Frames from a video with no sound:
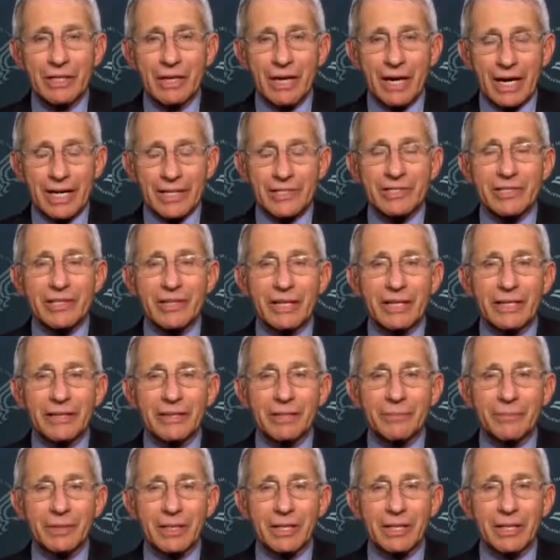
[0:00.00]
isolate
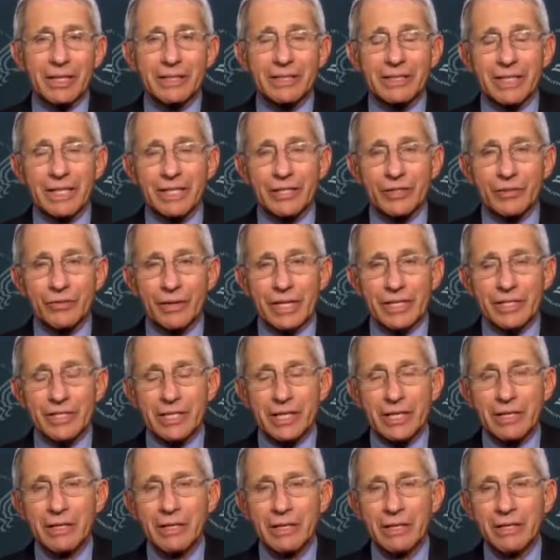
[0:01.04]
them, and contact
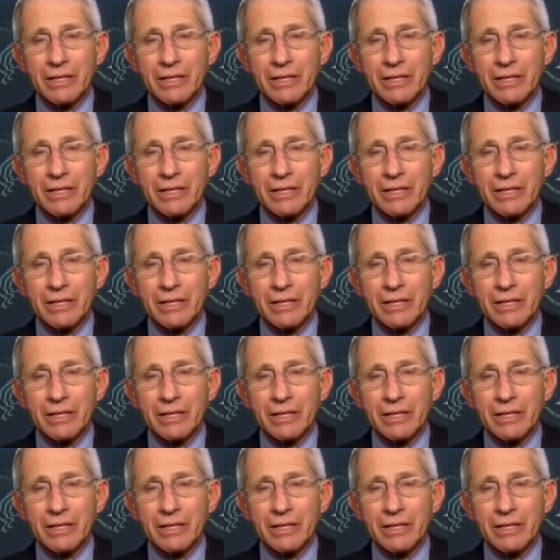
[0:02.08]
tracing,